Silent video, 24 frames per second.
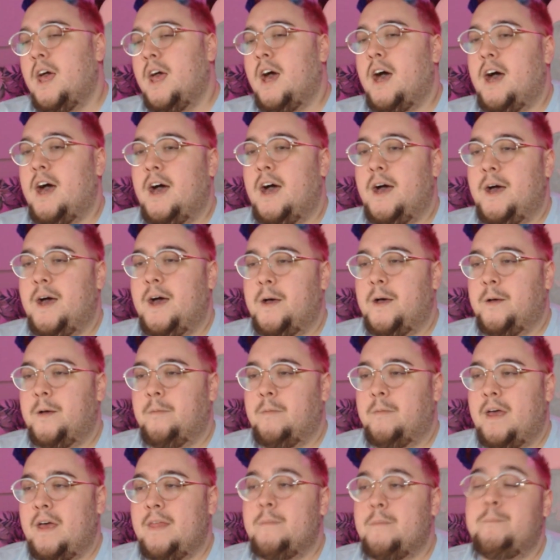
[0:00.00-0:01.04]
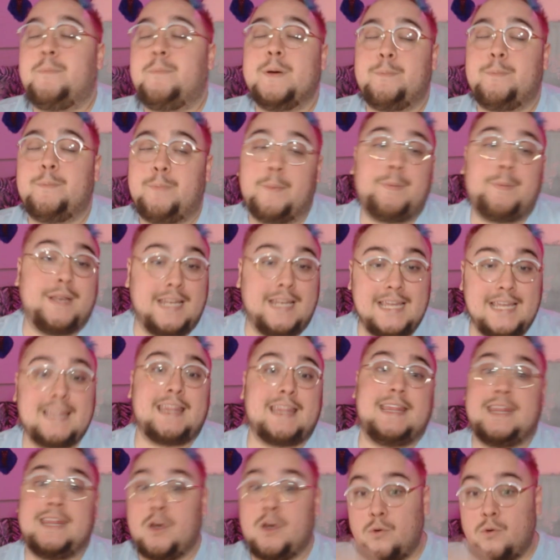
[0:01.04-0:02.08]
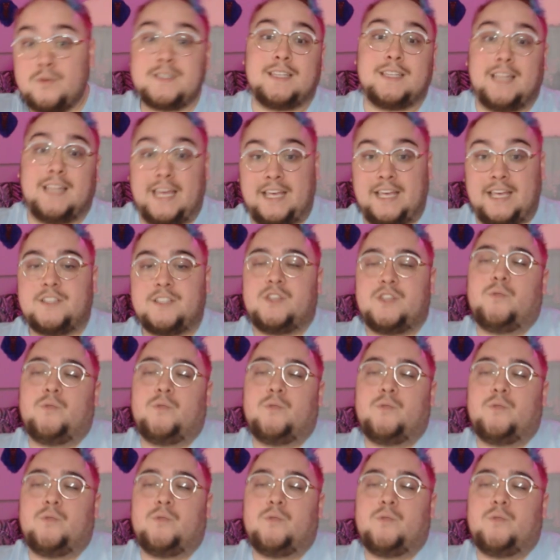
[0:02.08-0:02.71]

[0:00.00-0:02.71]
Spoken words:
But beneath those links,